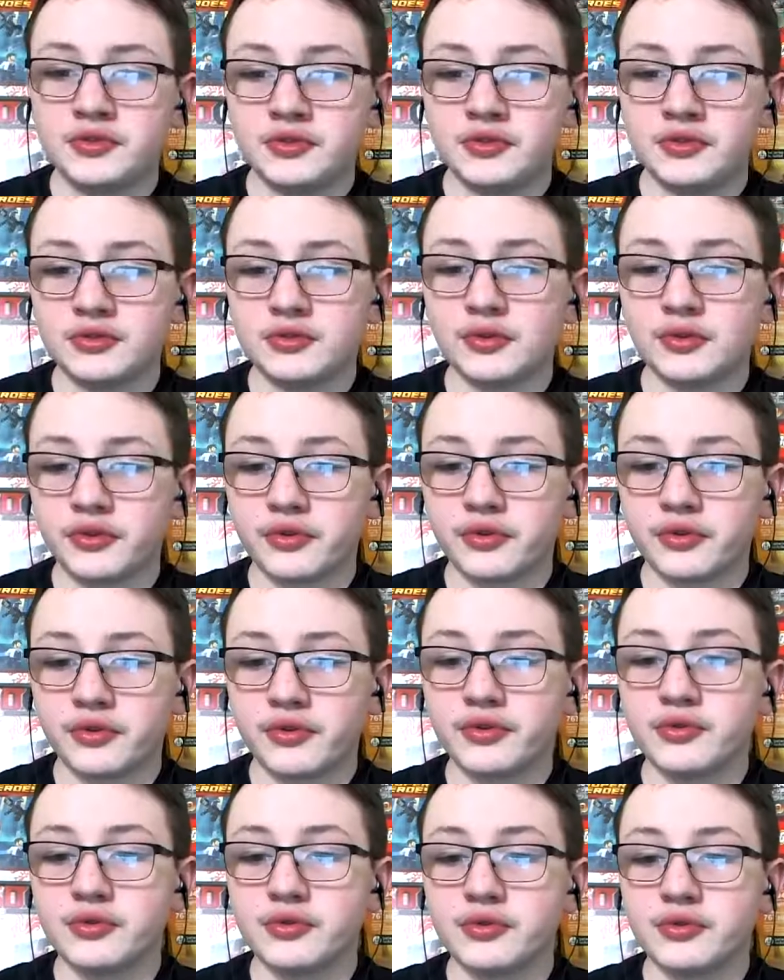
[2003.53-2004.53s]
or do
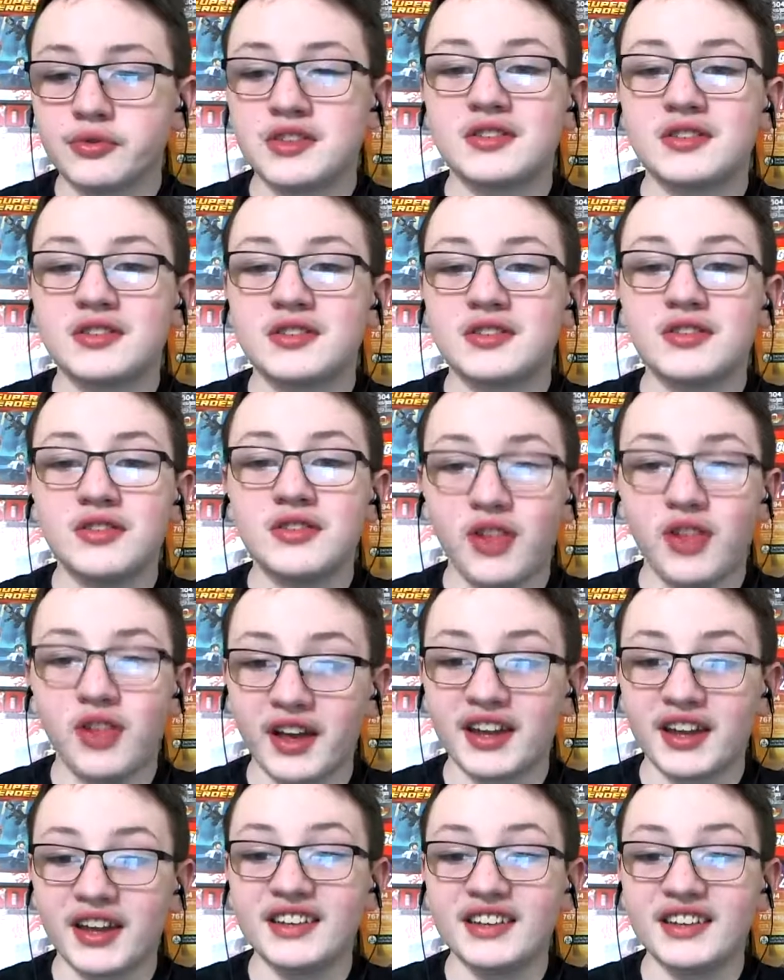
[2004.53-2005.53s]
you let
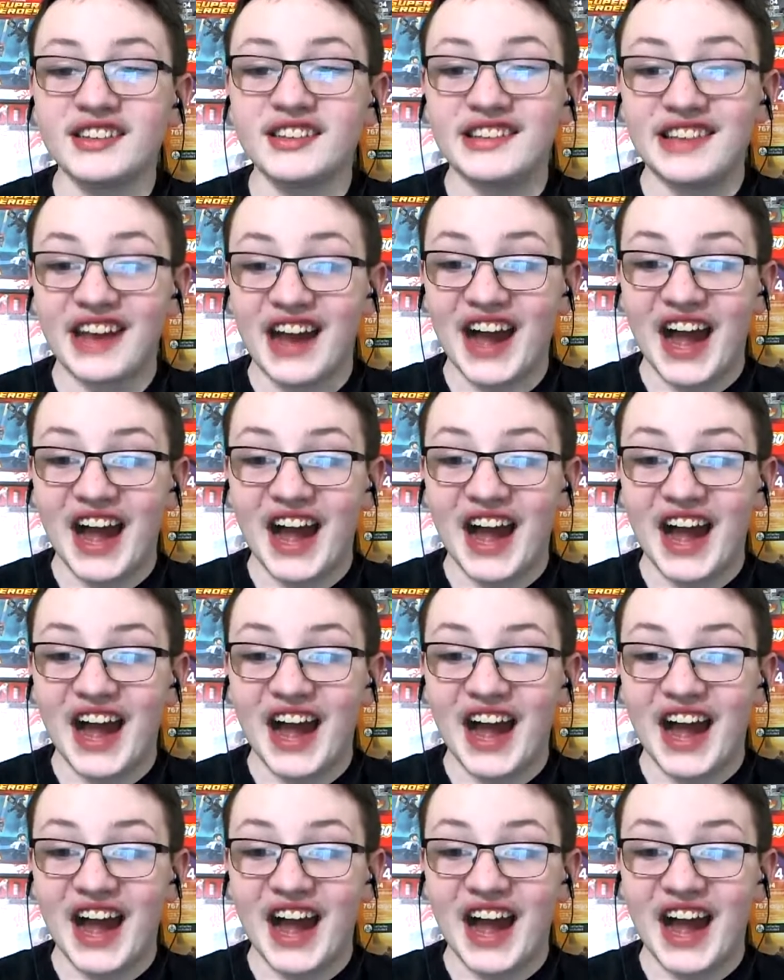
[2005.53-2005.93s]
it die?